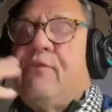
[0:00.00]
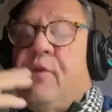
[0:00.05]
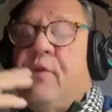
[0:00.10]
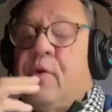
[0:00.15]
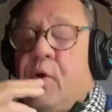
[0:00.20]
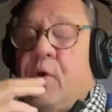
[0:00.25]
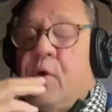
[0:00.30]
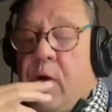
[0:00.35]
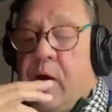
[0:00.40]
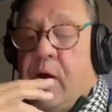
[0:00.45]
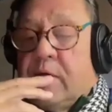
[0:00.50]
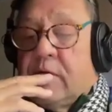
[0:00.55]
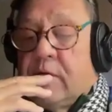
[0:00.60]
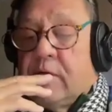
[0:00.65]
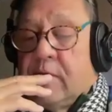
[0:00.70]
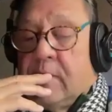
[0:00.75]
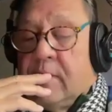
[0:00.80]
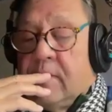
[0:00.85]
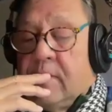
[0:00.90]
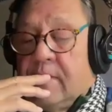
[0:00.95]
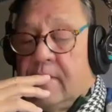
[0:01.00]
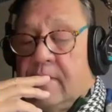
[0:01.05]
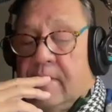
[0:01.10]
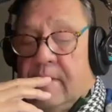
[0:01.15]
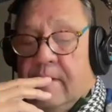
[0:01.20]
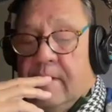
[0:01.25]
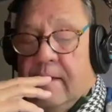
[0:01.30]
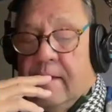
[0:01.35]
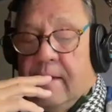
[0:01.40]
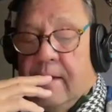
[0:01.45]
few questions,
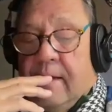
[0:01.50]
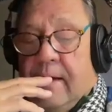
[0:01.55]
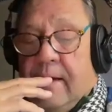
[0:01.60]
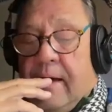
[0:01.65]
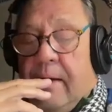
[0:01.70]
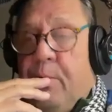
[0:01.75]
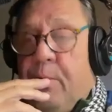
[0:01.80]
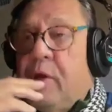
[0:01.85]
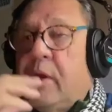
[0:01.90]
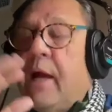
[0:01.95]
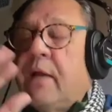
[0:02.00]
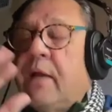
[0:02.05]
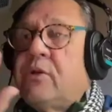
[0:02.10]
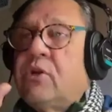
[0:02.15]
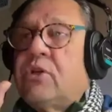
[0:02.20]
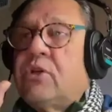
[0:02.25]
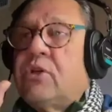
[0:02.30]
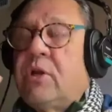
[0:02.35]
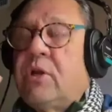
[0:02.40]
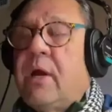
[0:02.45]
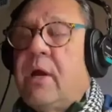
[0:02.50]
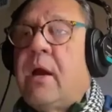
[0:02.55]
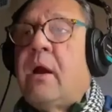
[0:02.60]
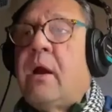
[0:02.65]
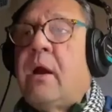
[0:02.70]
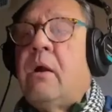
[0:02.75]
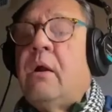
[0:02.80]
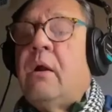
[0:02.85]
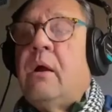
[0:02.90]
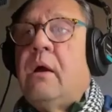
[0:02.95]
I would like to
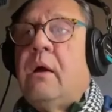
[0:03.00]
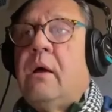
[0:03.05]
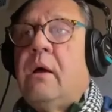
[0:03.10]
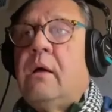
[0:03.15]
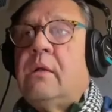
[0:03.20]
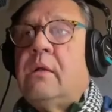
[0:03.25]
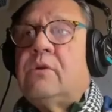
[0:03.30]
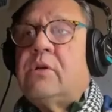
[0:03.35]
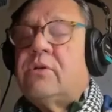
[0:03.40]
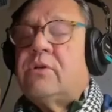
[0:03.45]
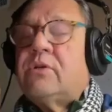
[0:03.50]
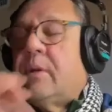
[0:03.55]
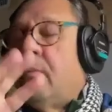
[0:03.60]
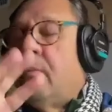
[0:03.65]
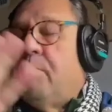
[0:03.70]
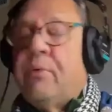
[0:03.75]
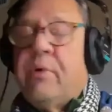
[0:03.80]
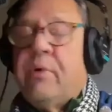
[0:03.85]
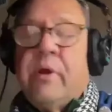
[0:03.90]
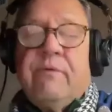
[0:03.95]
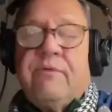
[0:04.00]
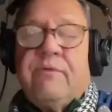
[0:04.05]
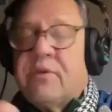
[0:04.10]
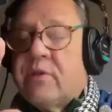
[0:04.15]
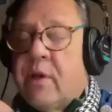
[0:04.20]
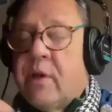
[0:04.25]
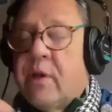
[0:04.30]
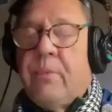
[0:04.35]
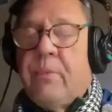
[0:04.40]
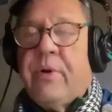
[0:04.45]
share just a brief
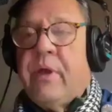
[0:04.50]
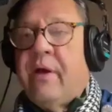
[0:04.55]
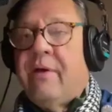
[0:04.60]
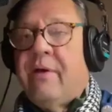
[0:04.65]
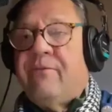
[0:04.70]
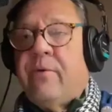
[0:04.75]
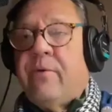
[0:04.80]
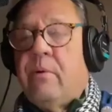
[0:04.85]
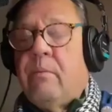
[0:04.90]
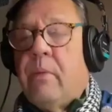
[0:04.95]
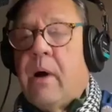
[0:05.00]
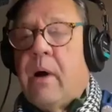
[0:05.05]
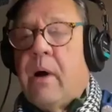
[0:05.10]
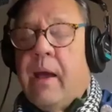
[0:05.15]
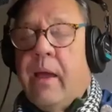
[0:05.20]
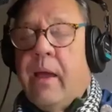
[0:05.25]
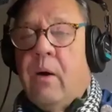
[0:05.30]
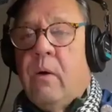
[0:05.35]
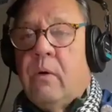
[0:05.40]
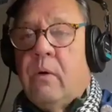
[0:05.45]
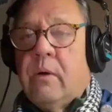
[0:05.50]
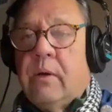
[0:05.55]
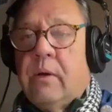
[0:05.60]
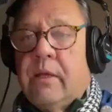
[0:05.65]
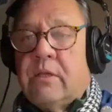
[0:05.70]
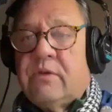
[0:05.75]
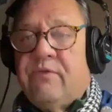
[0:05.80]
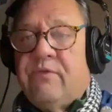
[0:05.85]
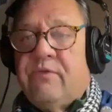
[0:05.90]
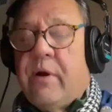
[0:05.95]
summary of her bio.
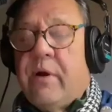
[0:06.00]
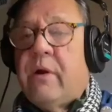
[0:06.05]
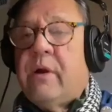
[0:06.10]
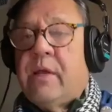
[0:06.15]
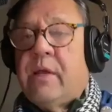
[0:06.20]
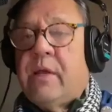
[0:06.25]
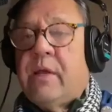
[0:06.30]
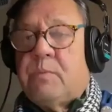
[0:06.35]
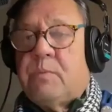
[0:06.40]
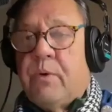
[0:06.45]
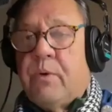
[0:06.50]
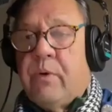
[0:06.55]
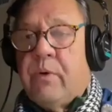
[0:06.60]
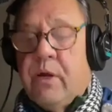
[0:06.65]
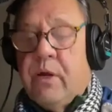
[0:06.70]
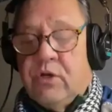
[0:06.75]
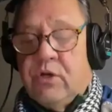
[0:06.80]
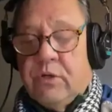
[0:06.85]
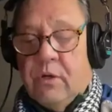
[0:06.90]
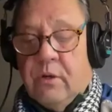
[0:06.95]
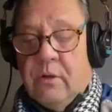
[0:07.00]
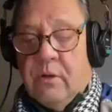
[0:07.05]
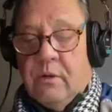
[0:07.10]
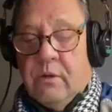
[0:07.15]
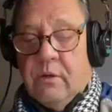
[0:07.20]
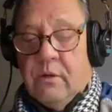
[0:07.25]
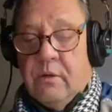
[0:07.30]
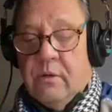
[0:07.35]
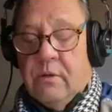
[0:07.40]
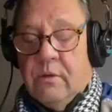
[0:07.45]
It's very inspirational.
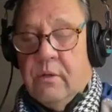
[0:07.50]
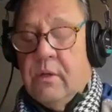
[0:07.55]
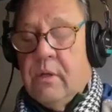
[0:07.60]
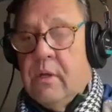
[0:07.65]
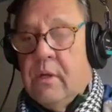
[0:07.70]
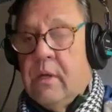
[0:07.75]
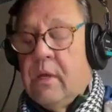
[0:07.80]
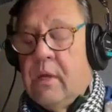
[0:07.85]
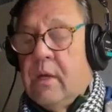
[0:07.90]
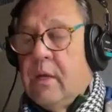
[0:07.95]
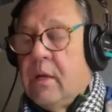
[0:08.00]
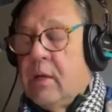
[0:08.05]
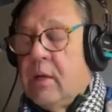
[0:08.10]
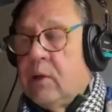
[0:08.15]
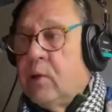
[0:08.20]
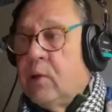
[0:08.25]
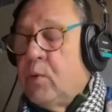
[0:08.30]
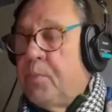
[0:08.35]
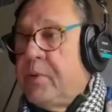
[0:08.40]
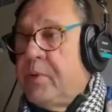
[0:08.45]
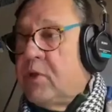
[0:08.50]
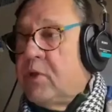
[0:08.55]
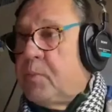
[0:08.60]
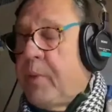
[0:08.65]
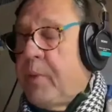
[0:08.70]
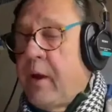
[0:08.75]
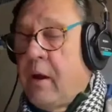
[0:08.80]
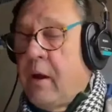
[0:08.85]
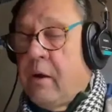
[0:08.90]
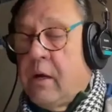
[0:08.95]
Lupe's
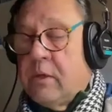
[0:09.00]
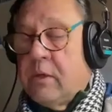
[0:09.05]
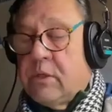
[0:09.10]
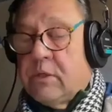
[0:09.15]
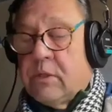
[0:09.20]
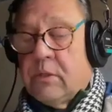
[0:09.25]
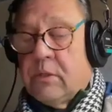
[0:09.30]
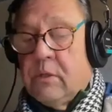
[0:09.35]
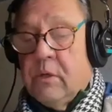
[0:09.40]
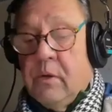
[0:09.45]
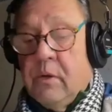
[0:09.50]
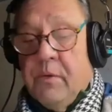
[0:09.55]
parents